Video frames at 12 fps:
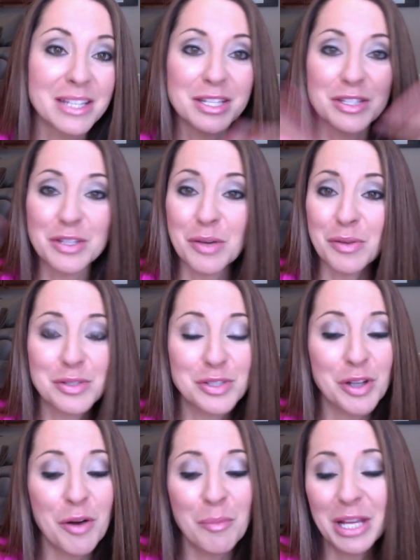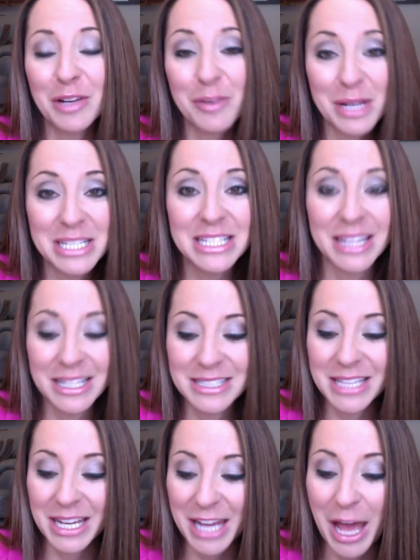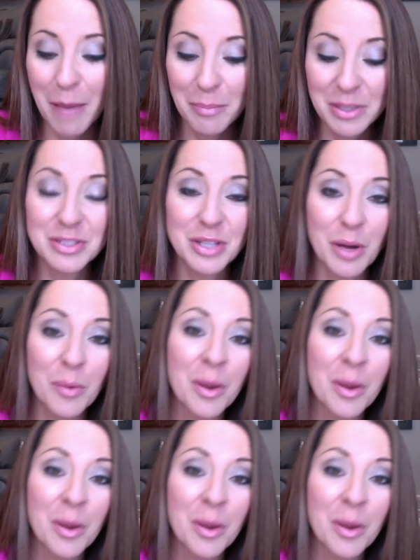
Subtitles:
And so there's so many crazy things that can happen. So